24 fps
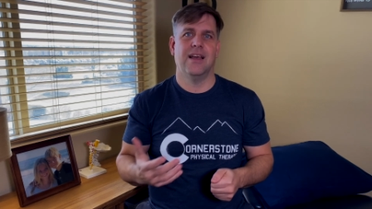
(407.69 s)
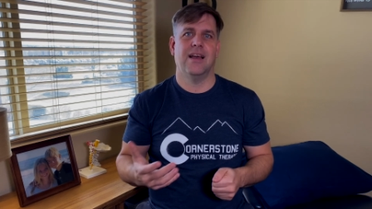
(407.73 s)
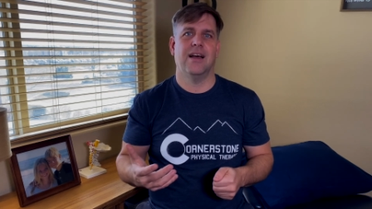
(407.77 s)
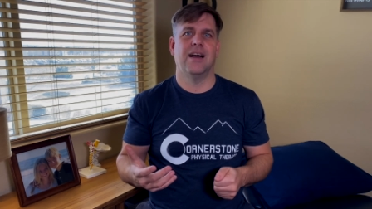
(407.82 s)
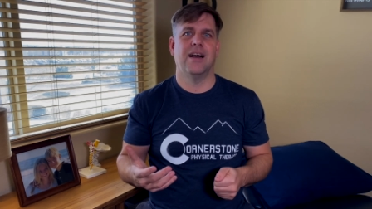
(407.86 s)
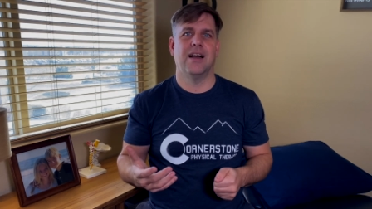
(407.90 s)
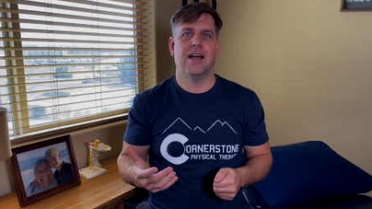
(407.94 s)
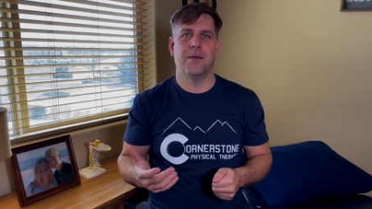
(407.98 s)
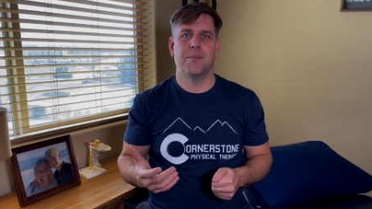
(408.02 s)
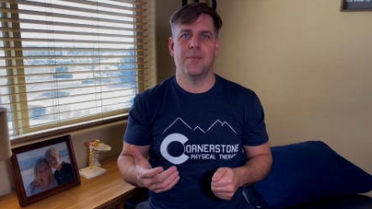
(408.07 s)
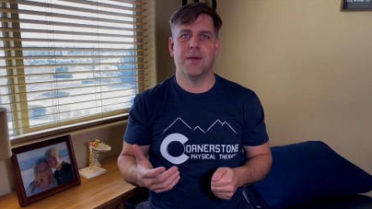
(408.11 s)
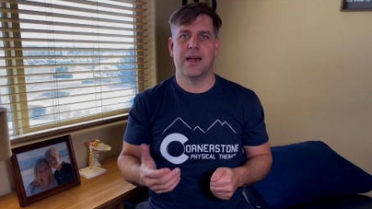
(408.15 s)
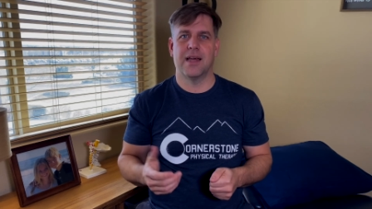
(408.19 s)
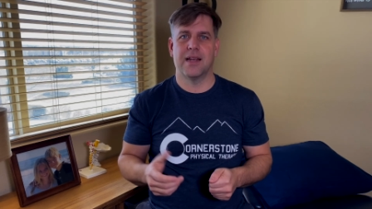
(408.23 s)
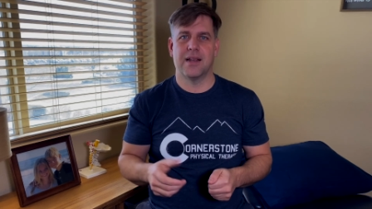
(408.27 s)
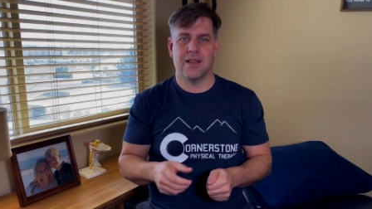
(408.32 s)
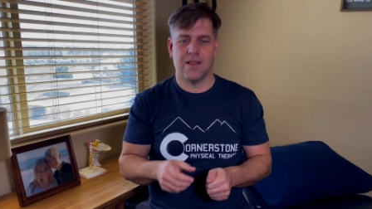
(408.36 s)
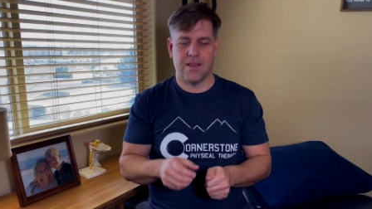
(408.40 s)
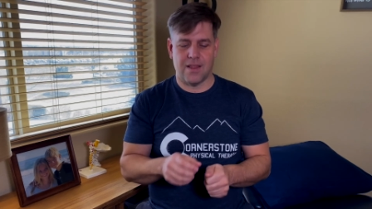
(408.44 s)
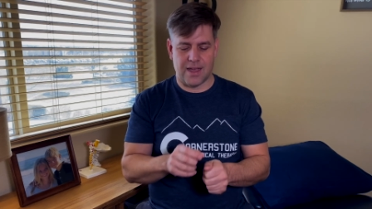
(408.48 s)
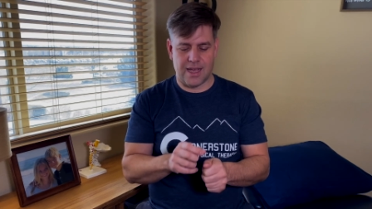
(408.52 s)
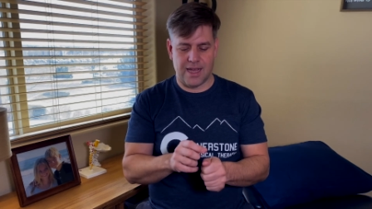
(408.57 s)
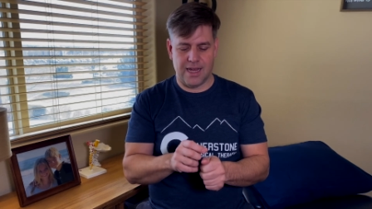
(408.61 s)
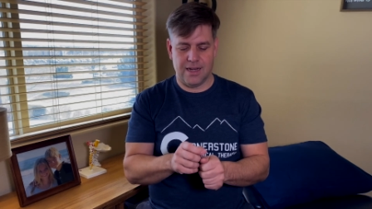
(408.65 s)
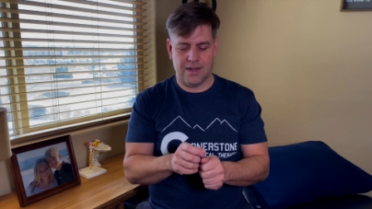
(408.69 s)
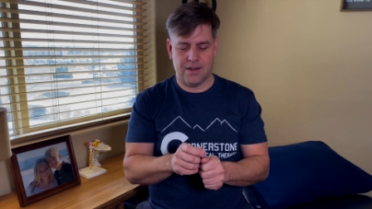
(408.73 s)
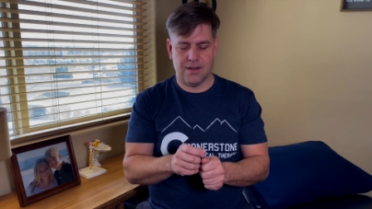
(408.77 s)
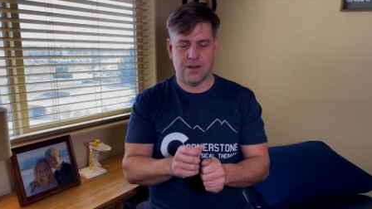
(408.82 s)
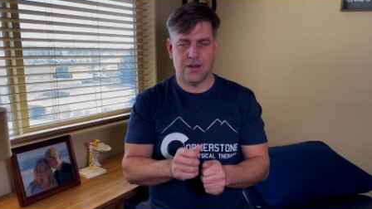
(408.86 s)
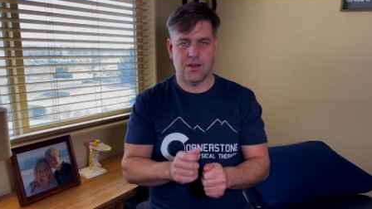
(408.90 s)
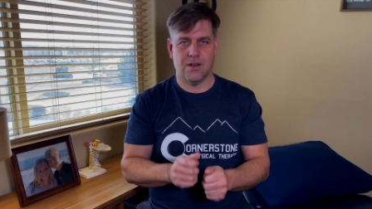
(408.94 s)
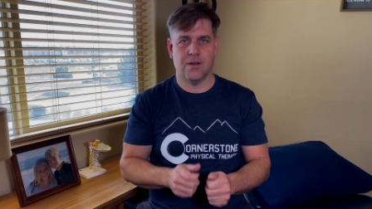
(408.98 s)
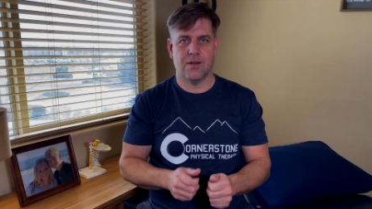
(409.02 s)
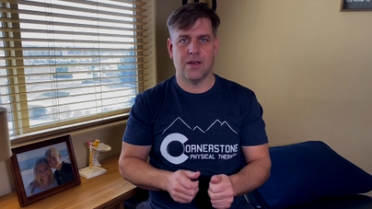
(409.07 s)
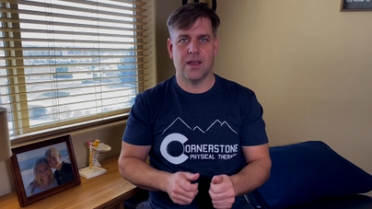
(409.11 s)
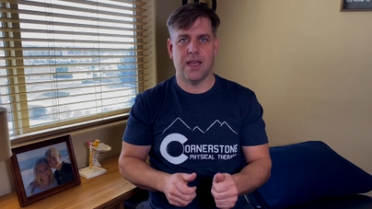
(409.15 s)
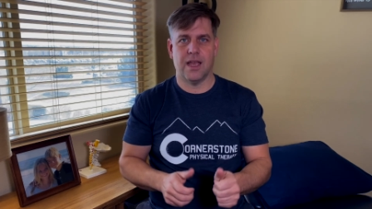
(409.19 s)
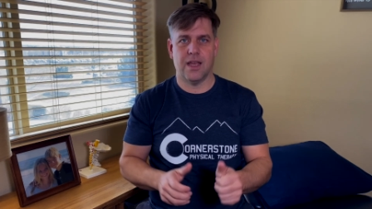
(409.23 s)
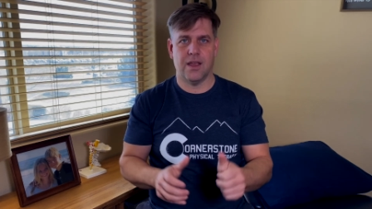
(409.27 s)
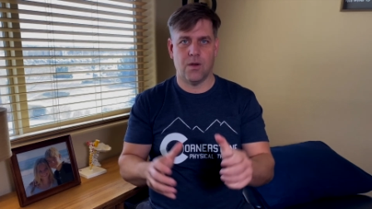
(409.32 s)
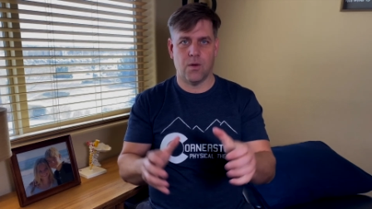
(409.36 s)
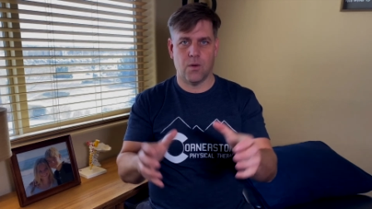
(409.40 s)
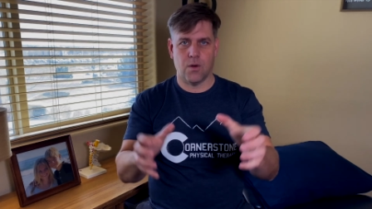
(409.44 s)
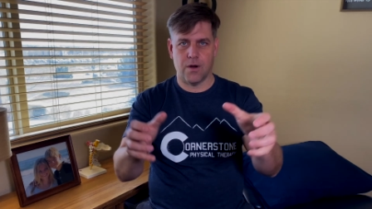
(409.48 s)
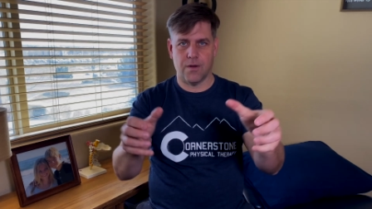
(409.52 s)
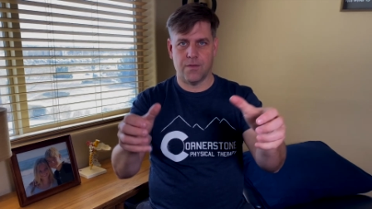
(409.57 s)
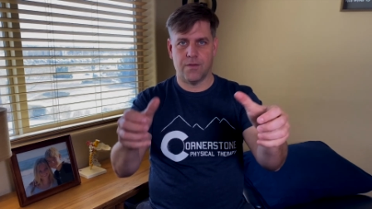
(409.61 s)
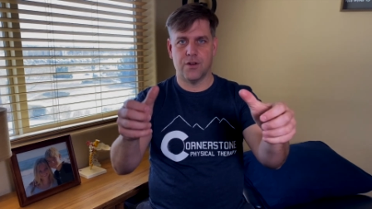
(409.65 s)
I'm at a light, okay?
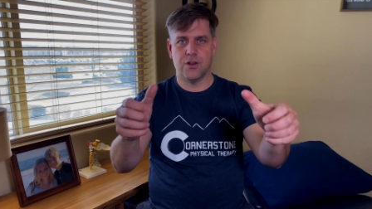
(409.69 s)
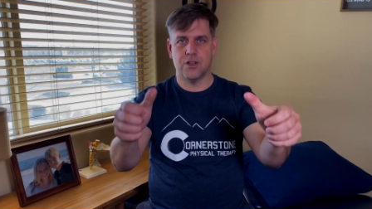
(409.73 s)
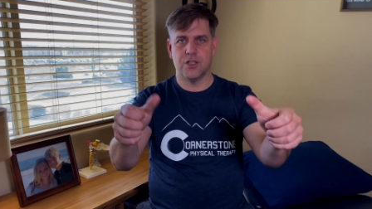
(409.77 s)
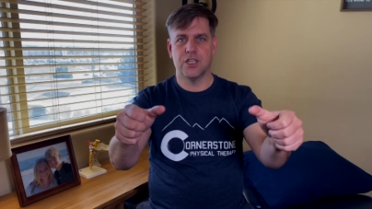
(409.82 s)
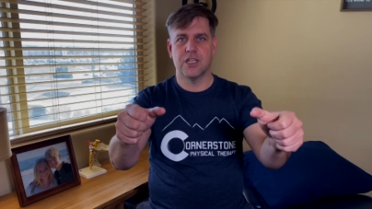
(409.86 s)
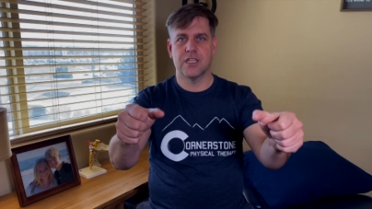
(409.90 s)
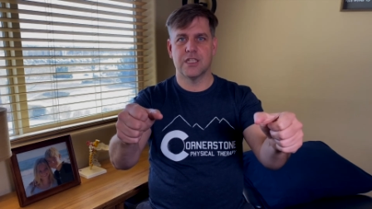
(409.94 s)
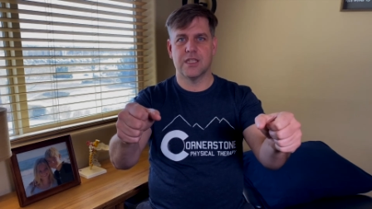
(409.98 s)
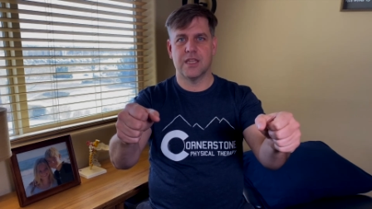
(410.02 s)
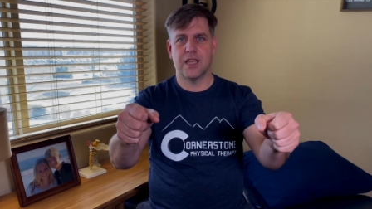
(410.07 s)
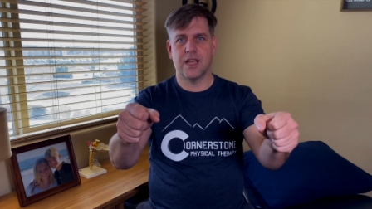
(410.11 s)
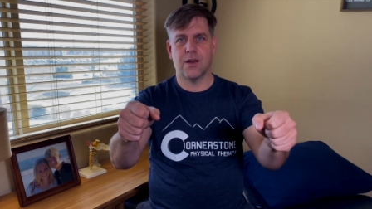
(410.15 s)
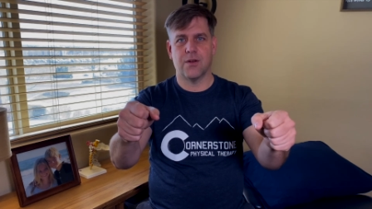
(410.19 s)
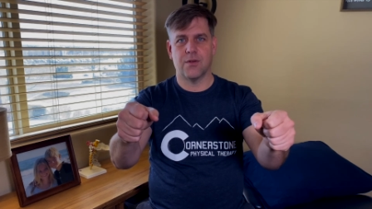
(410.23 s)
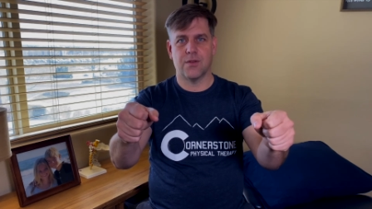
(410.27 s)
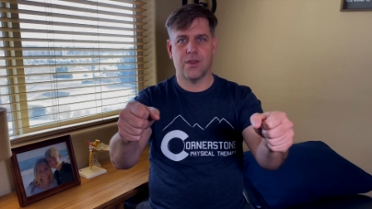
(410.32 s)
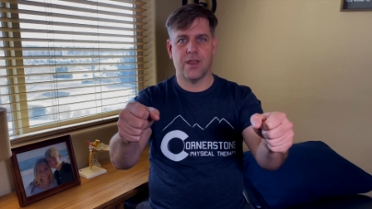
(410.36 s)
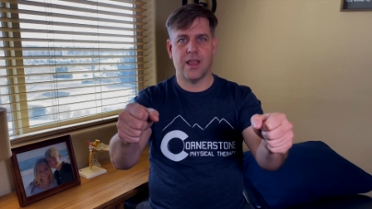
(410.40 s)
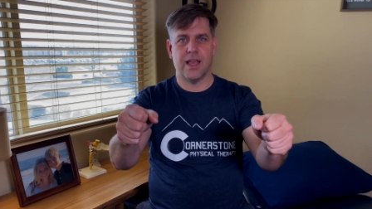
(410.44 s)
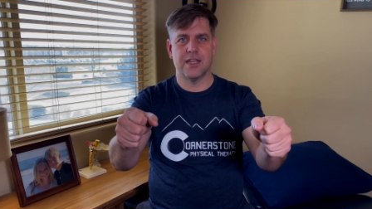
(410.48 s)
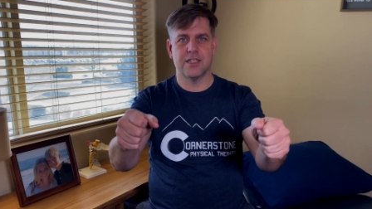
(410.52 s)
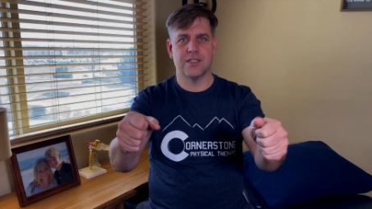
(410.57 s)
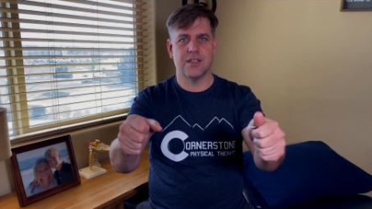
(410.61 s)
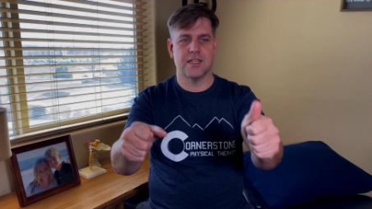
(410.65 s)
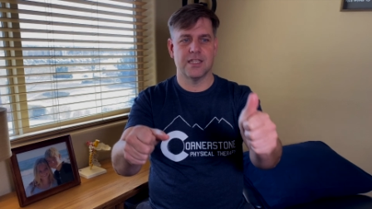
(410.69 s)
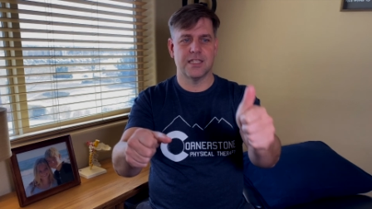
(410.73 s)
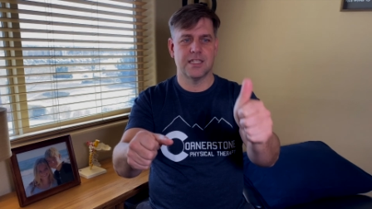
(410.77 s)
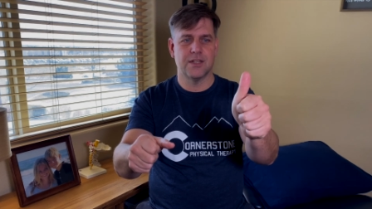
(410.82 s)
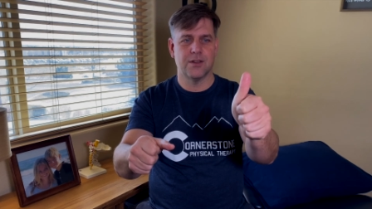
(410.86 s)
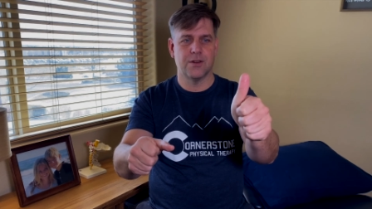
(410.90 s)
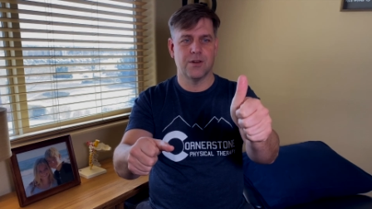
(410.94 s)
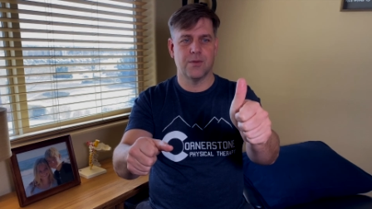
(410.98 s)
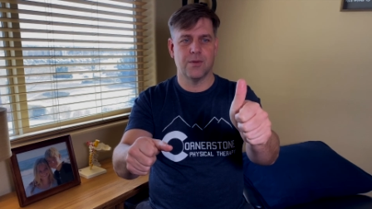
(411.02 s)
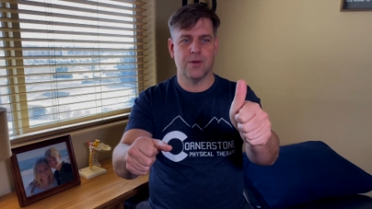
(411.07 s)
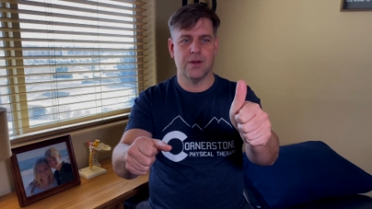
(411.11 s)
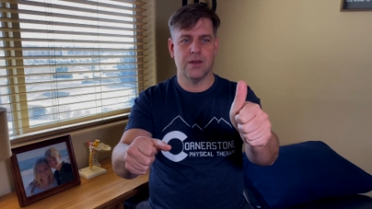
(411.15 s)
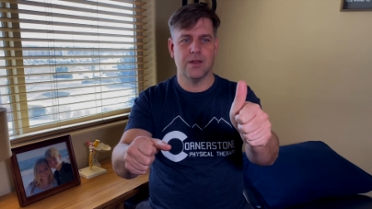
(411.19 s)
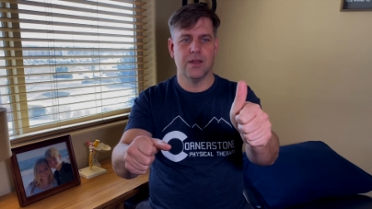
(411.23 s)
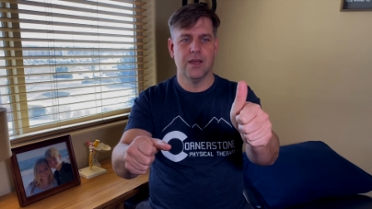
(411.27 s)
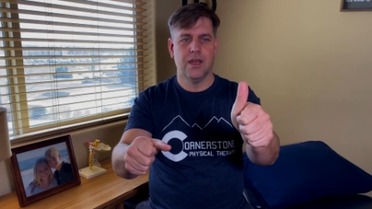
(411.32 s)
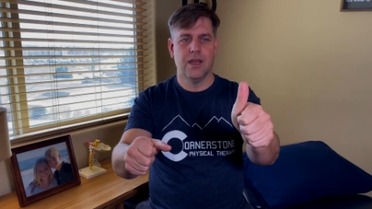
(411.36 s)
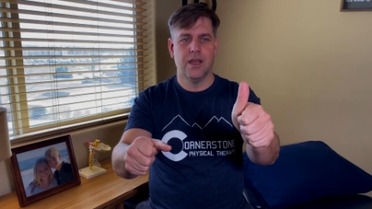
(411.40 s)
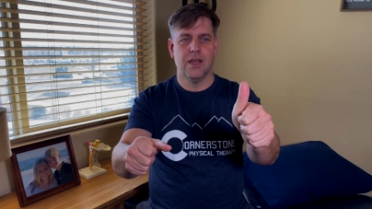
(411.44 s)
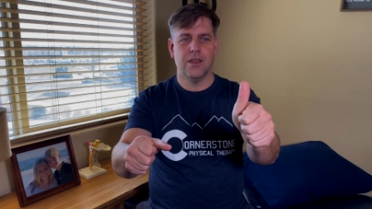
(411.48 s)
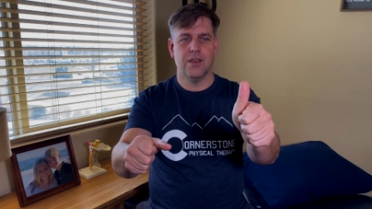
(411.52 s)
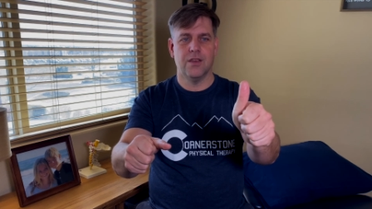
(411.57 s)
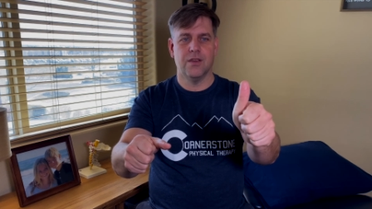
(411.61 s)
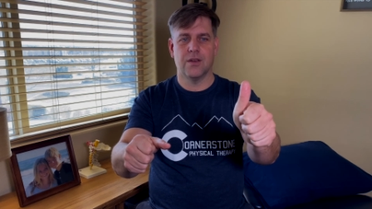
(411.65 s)
Or if you're just there with your hands on the steering wheel,
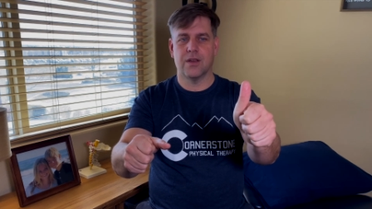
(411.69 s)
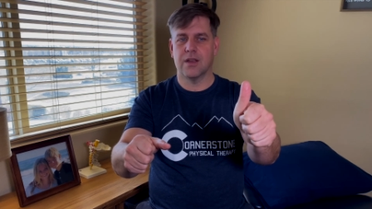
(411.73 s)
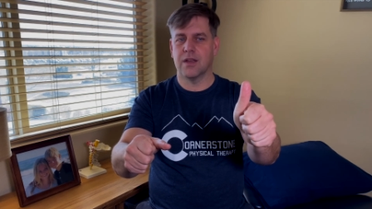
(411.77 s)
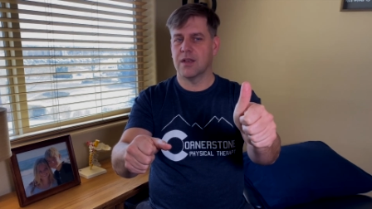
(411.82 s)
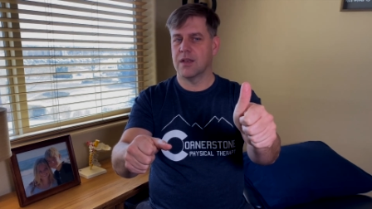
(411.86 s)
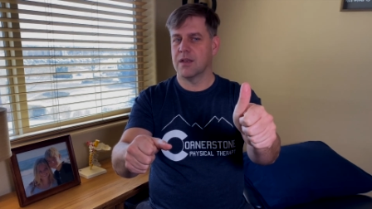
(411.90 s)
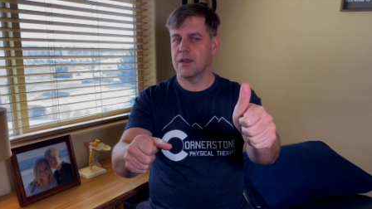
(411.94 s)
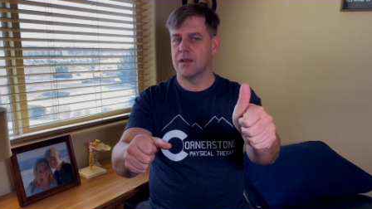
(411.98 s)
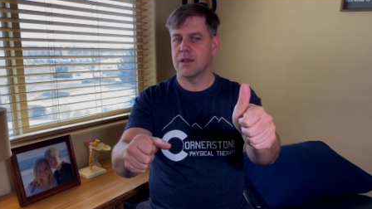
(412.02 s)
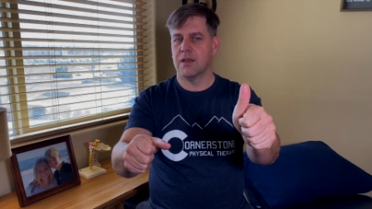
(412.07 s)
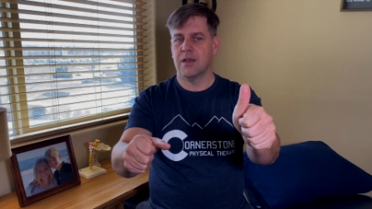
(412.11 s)
you can